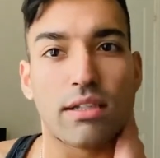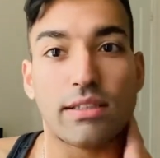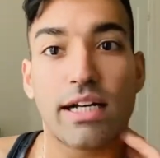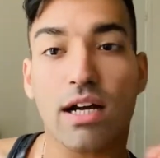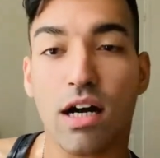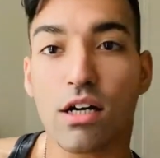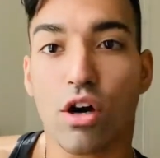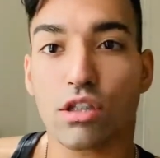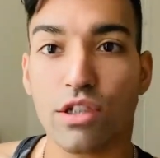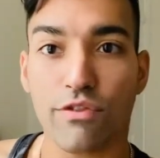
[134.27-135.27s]
There are
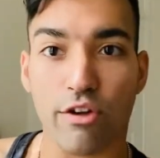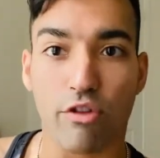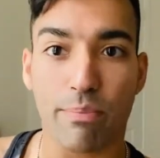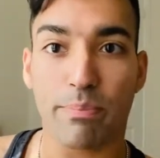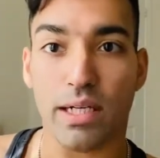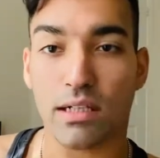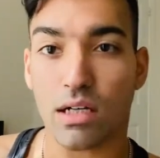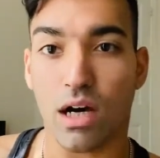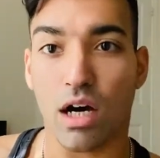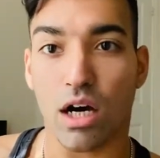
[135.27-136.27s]
lots of equipment
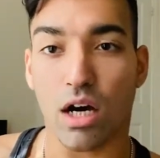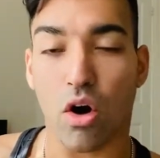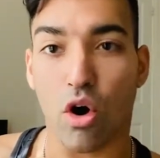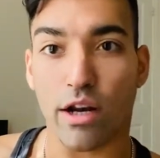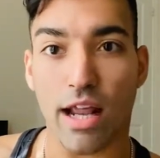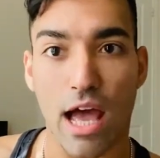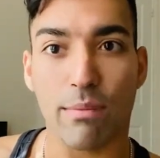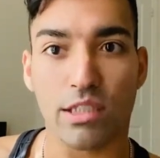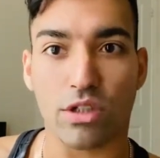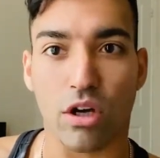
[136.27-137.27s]
on
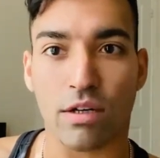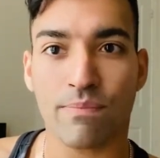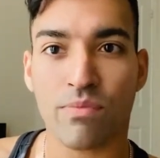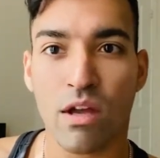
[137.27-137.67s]
Amazon